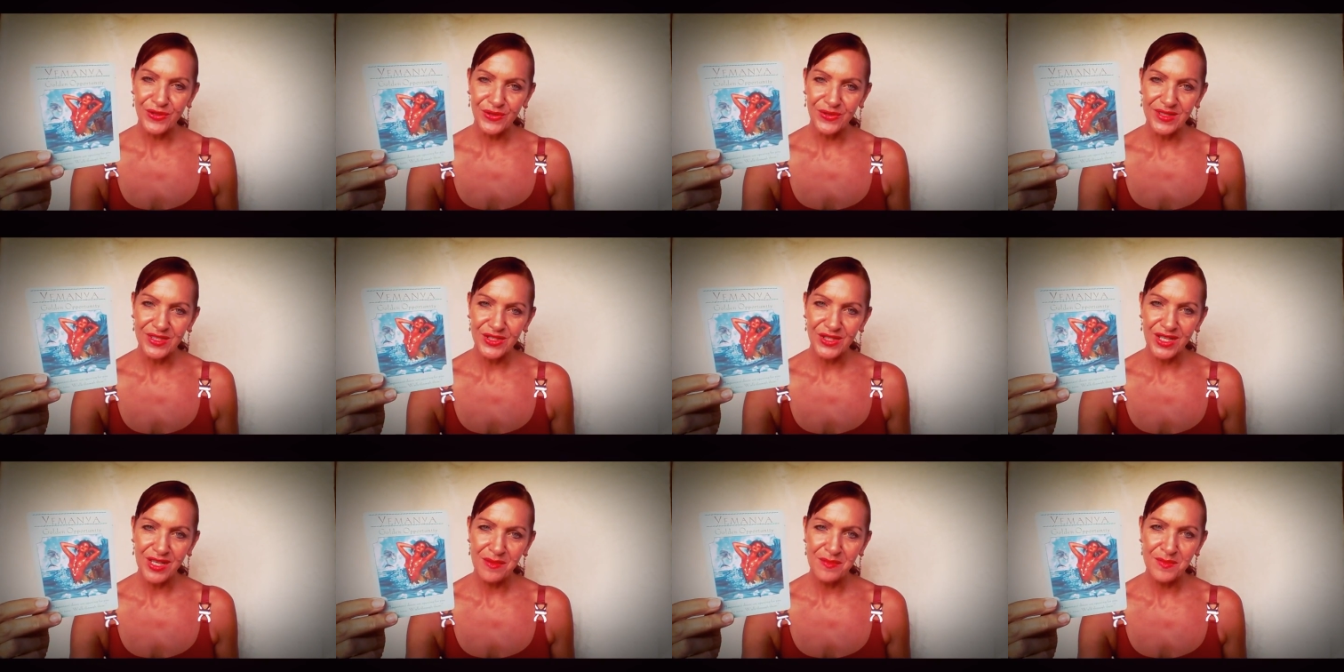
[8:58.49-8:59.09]
in
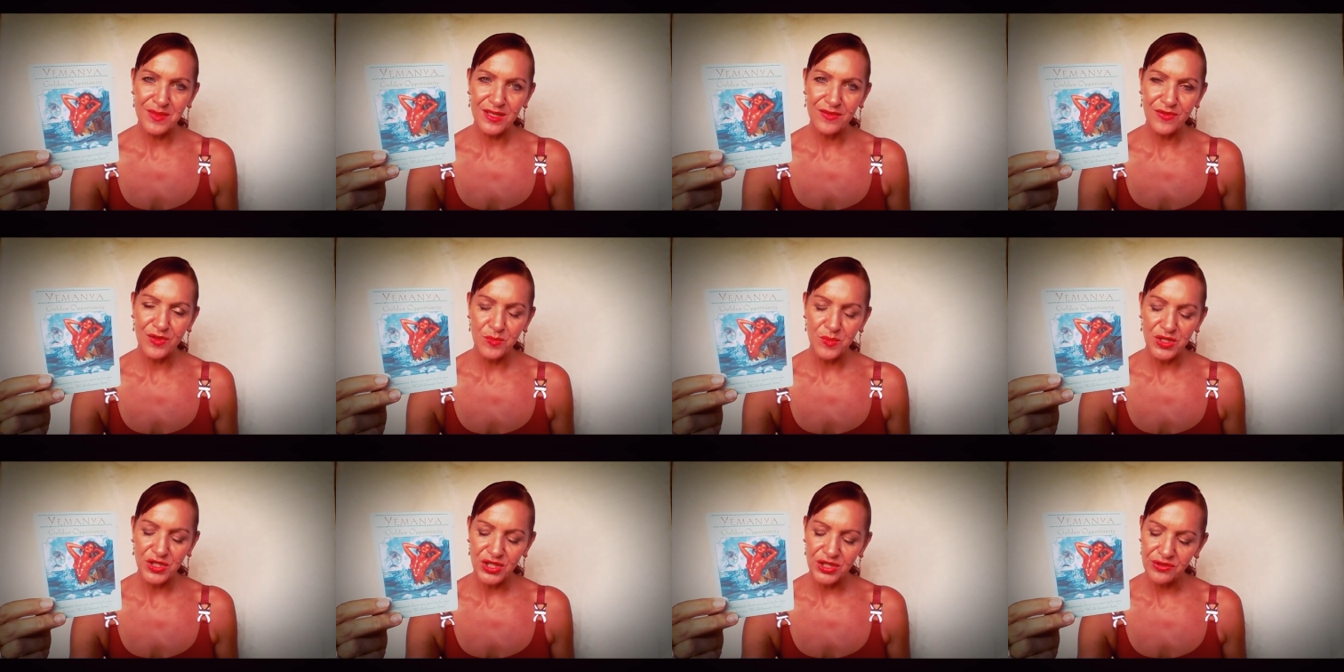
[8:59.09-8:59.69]
terms of your
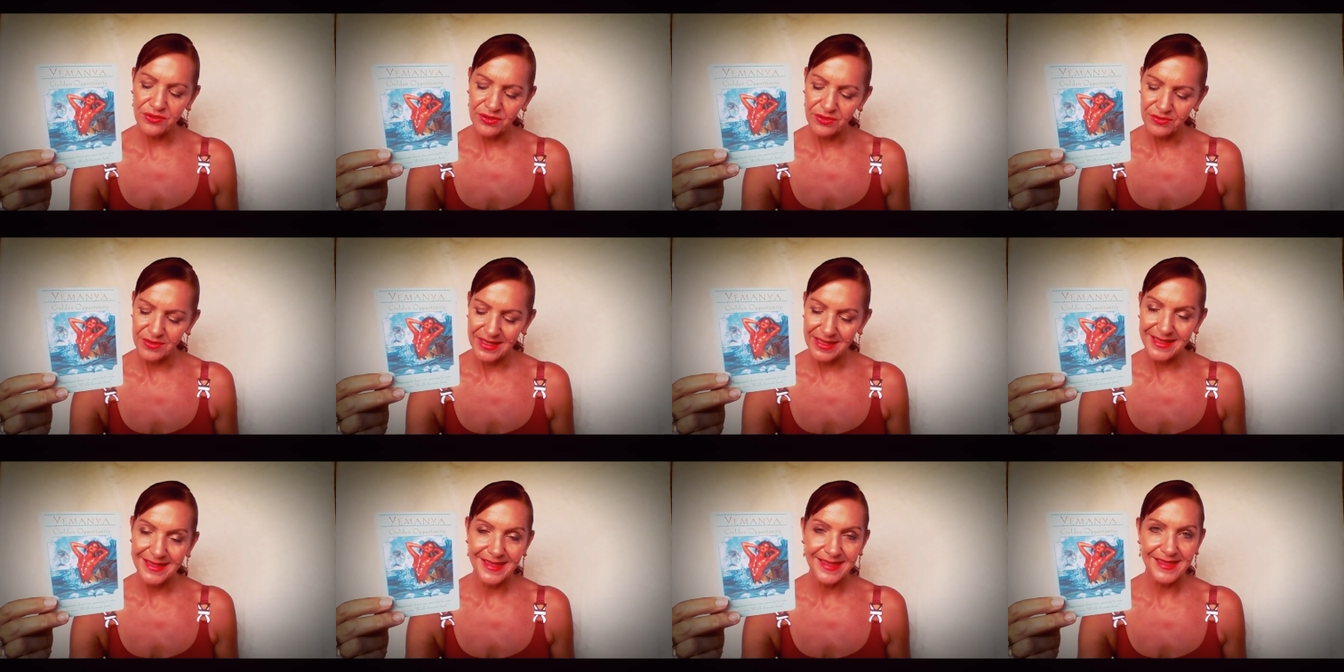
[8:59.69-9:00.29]
material
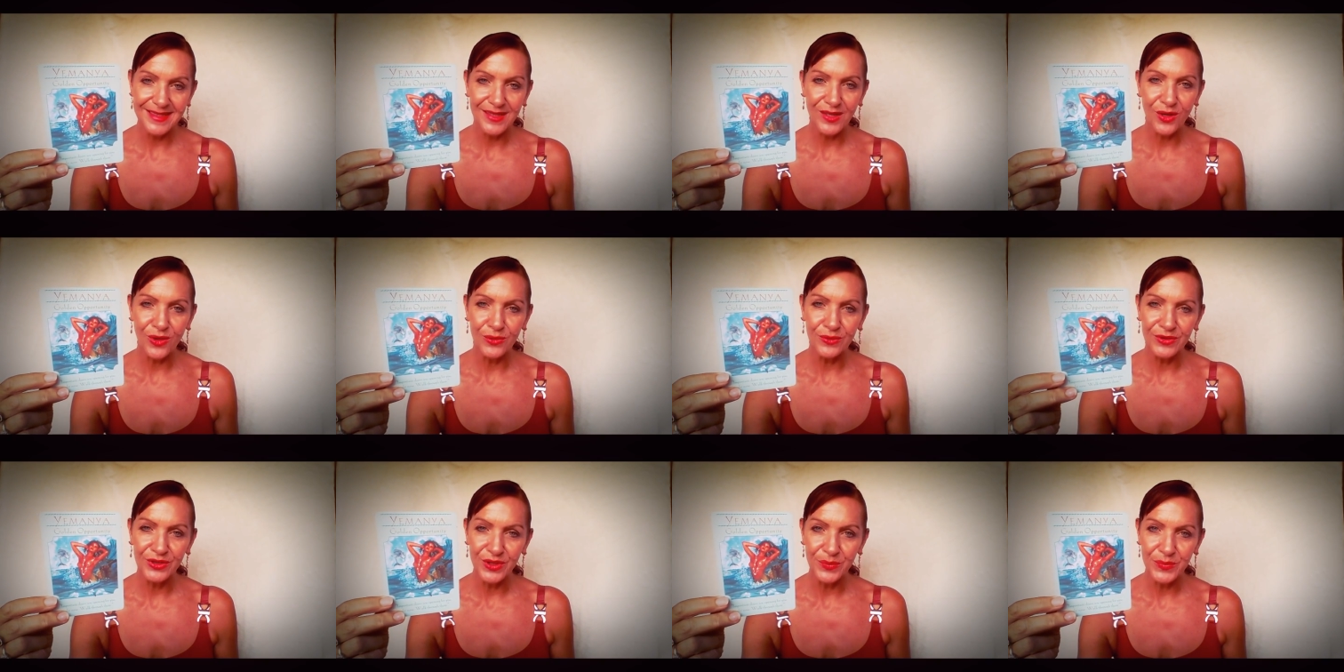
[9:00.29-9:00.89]
needs, there's a
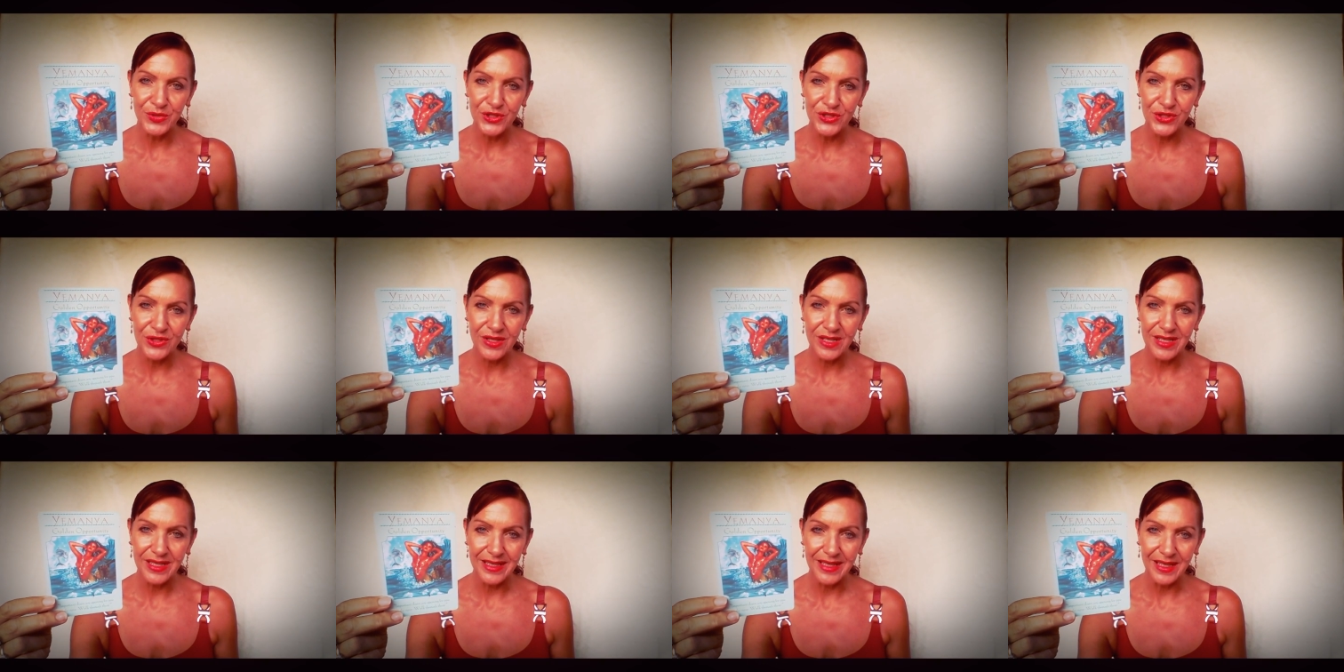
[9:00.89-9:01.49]
golden
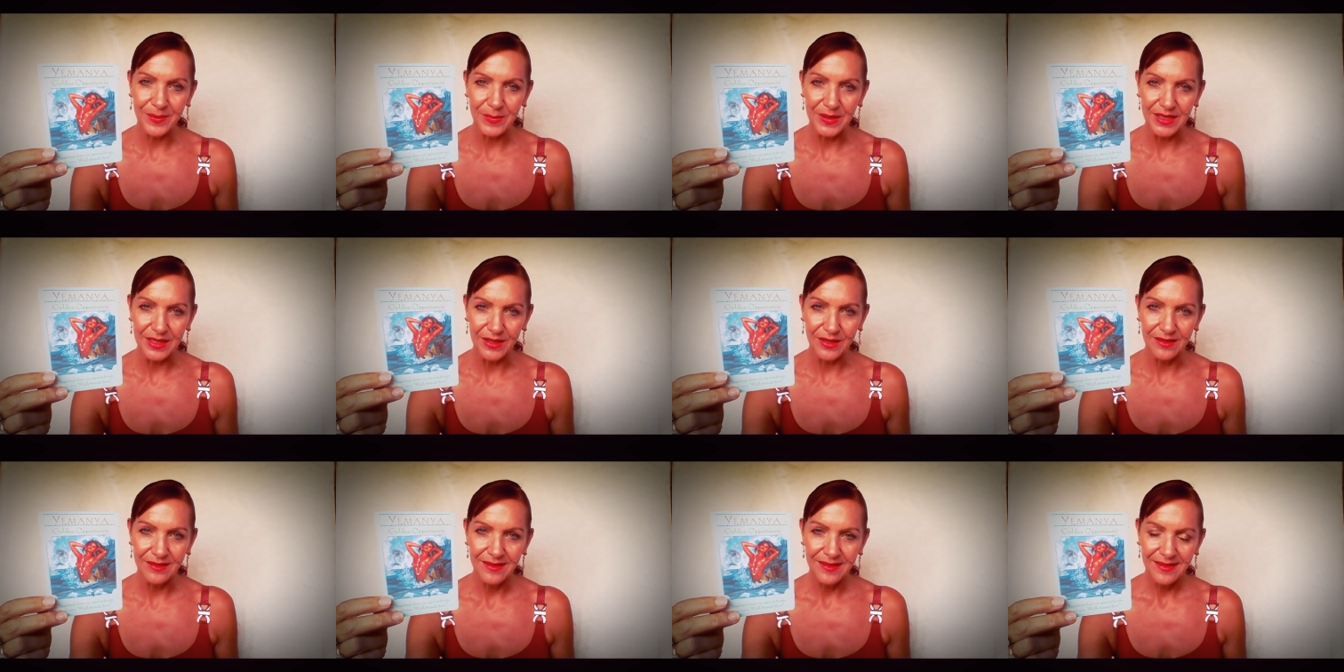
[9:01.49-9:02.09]
opportunity coming in.